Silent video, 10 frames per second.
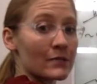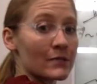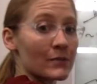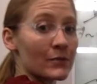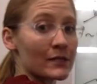be
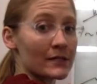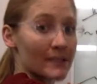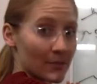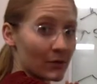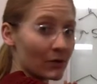more
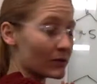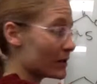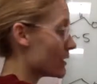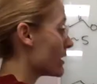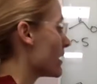stable,
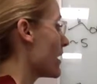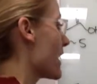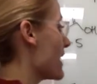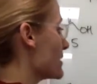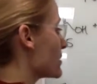
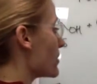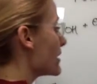and so